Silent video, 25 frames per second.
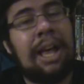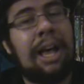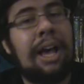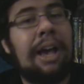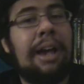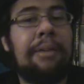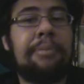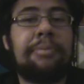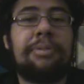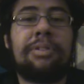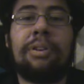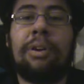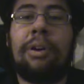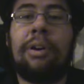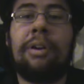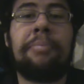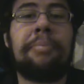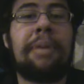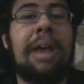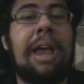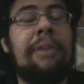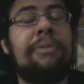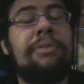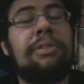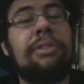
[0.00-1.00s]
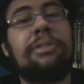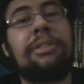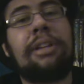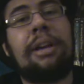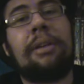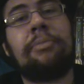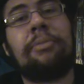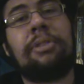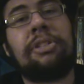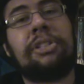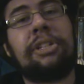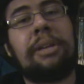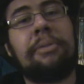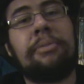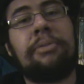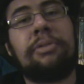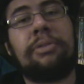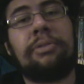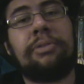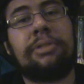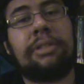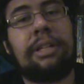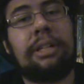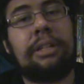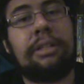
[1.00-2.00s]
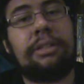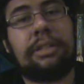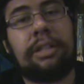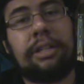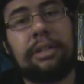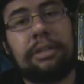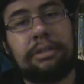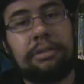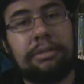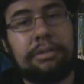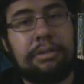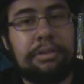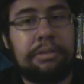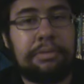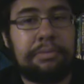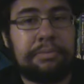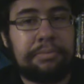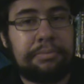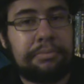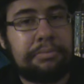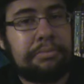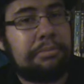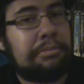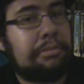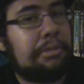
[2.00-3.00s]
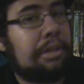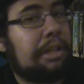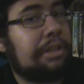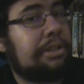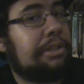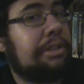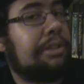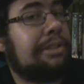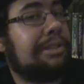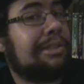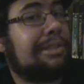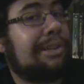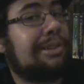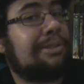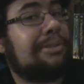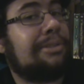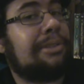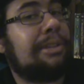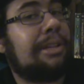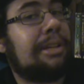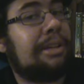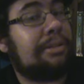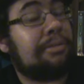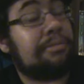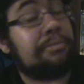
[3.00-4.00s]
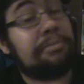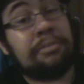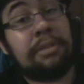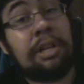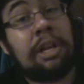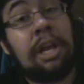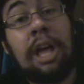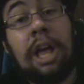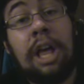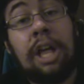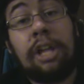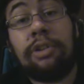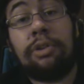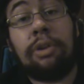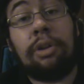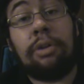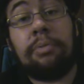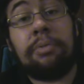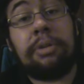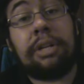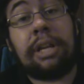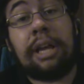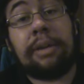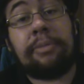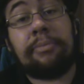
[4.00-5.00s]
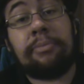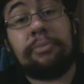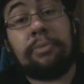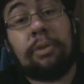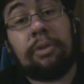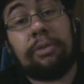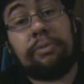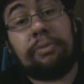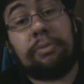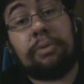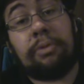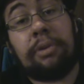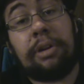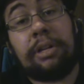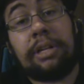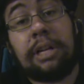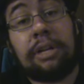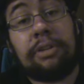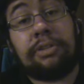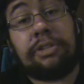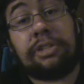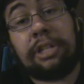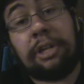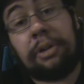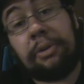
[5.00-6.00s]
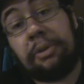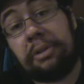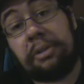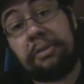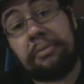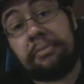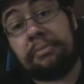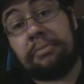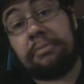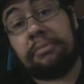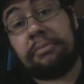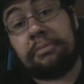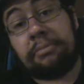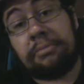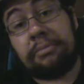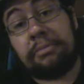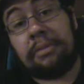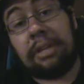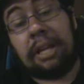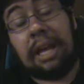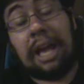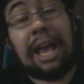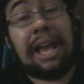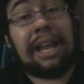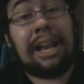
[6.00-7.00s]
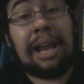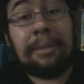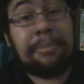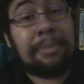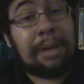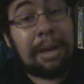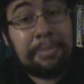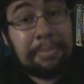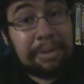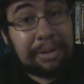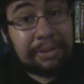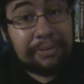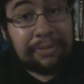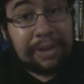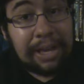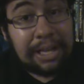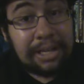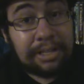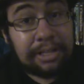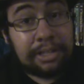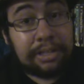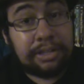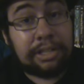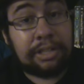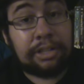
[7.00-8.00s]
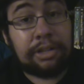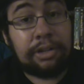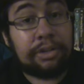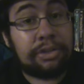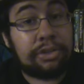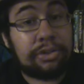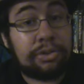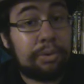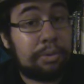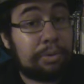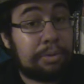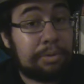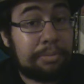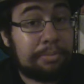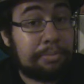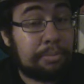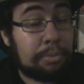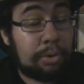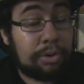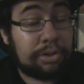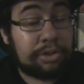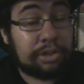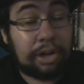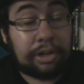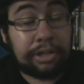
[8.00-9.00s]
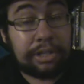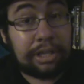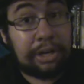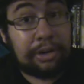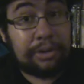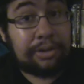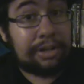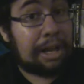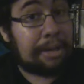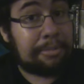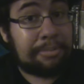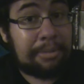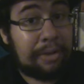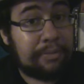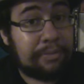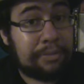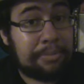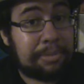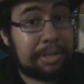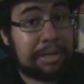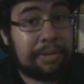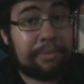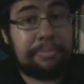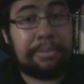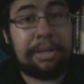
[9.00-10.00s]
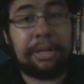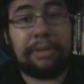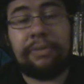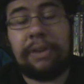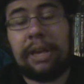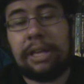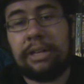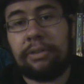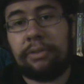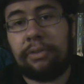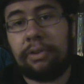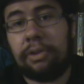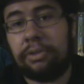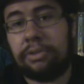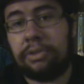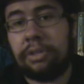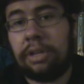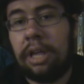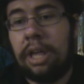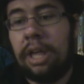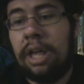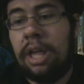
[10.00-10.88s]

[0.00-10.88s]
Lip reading: I'm sorry, but every single time I watch Game of Thrones, I was like, oh, I see this character now. The only one I'm voting for right now is Tyrion. And I'm not a big fan of Daenerys Stormborn Targaryen. I've never been a big fan of hers.